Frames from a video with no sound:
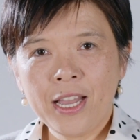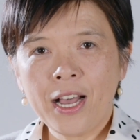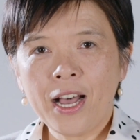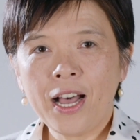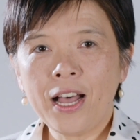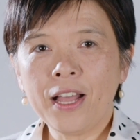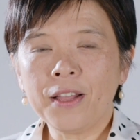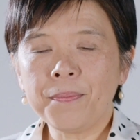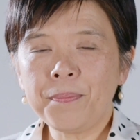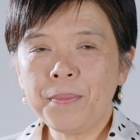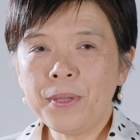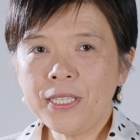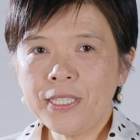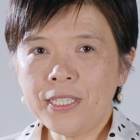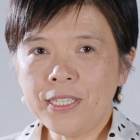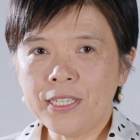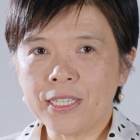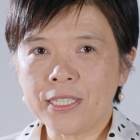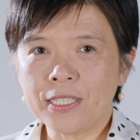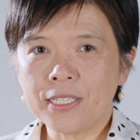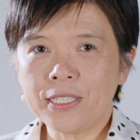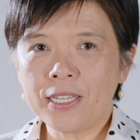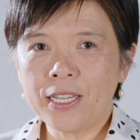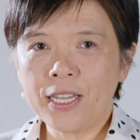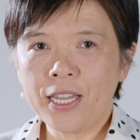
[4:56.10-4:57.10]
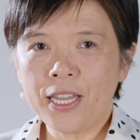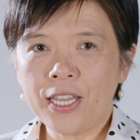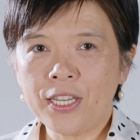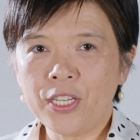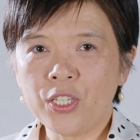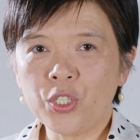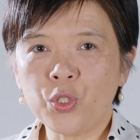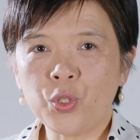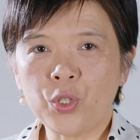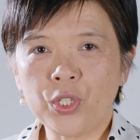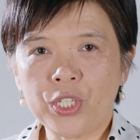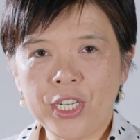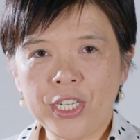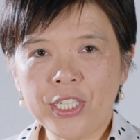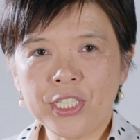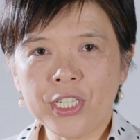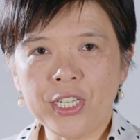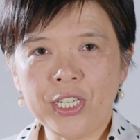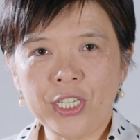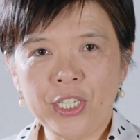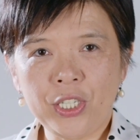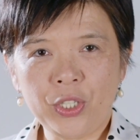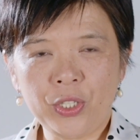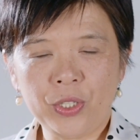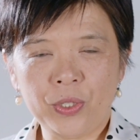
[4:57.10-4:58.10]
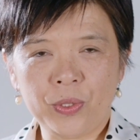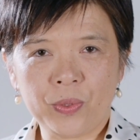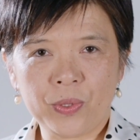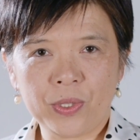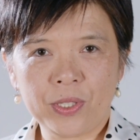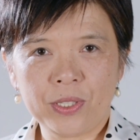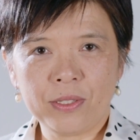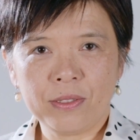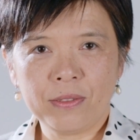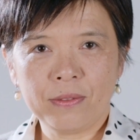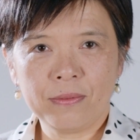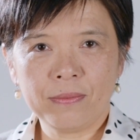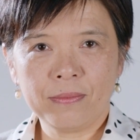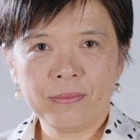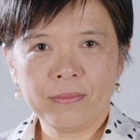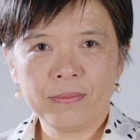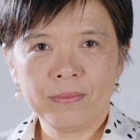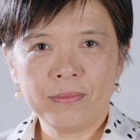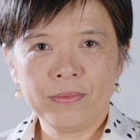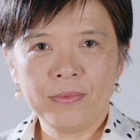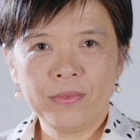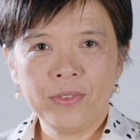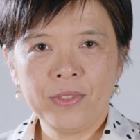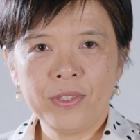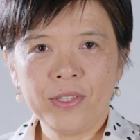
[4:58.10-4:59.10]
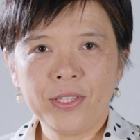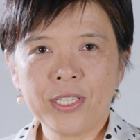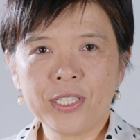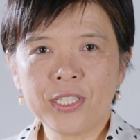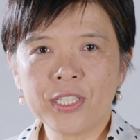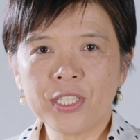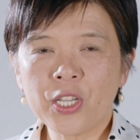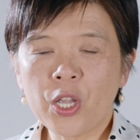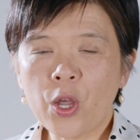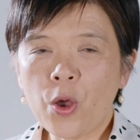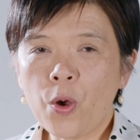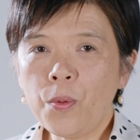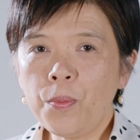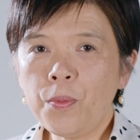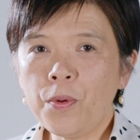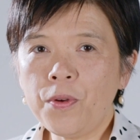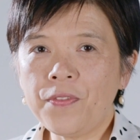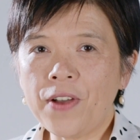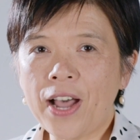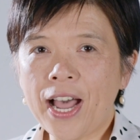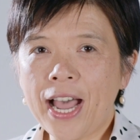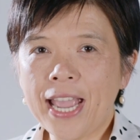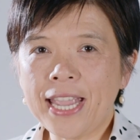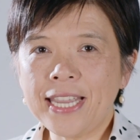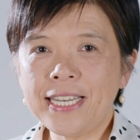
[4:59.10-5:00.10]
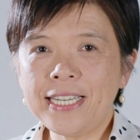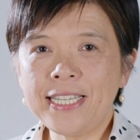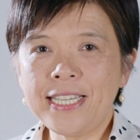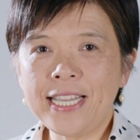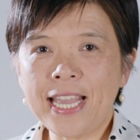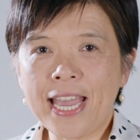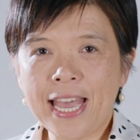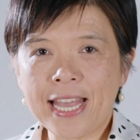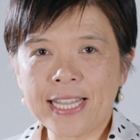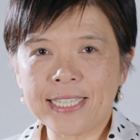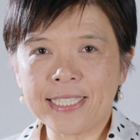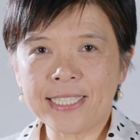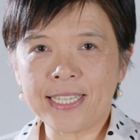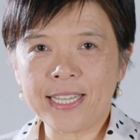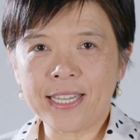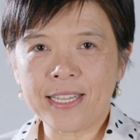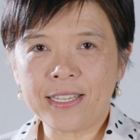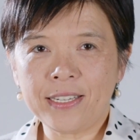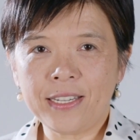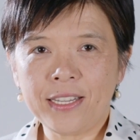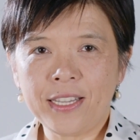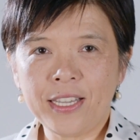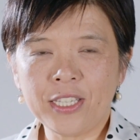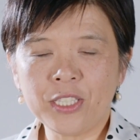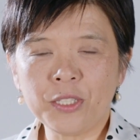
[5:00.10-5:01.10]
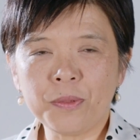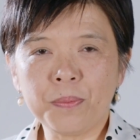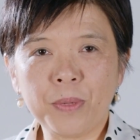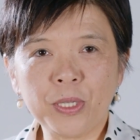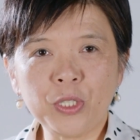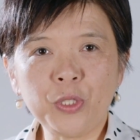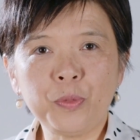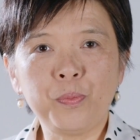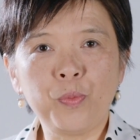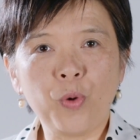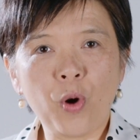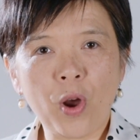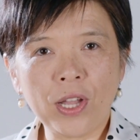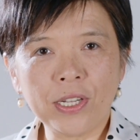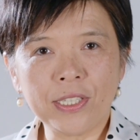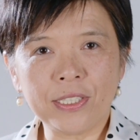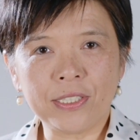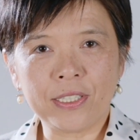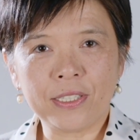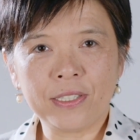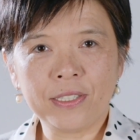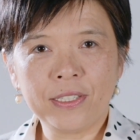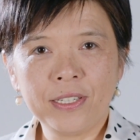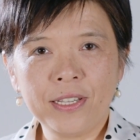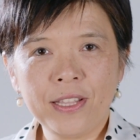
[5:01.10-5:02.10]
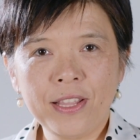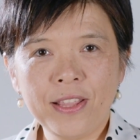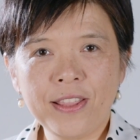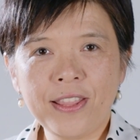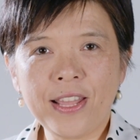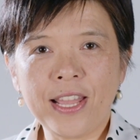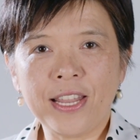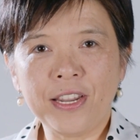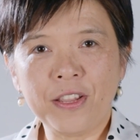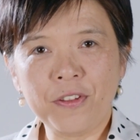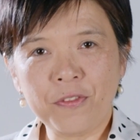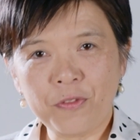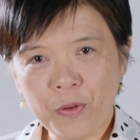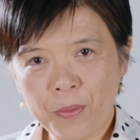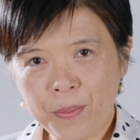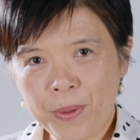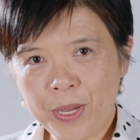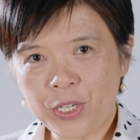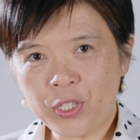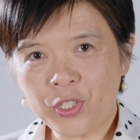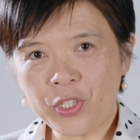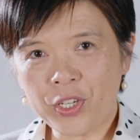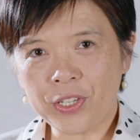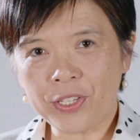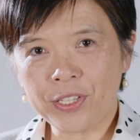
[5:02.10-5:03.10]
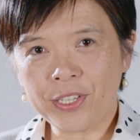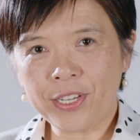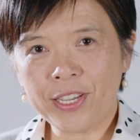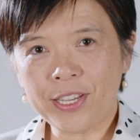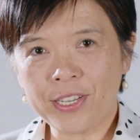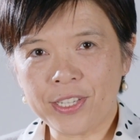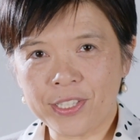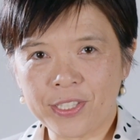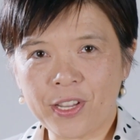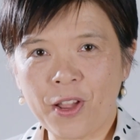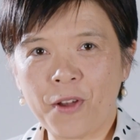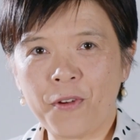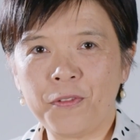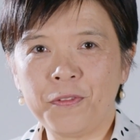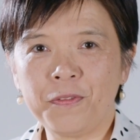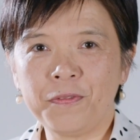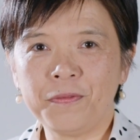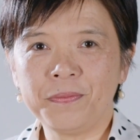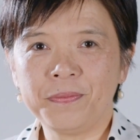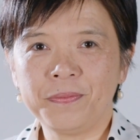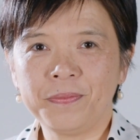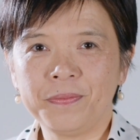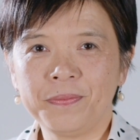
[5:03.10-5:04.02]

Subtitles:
on business and strategic issues. The scope of IT asset is much broader than information itself.